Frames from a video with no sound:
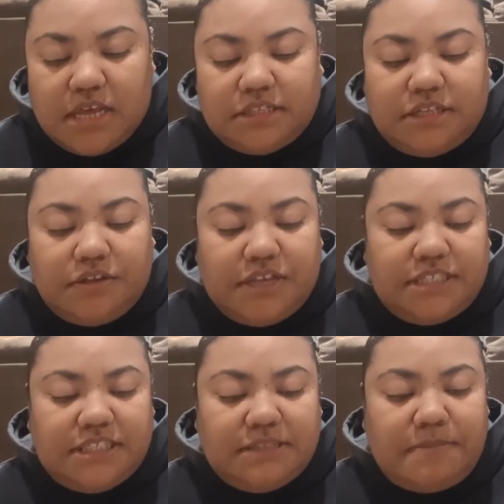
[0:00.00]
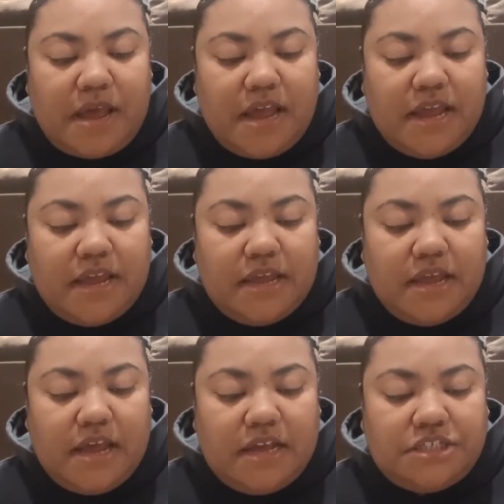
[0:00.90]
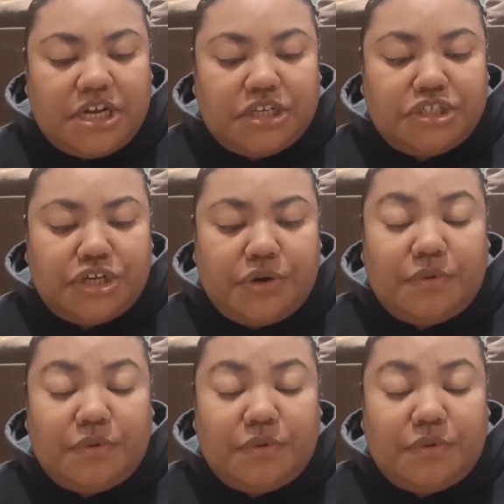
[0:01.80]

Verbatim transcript: So this is by uh, Juncture,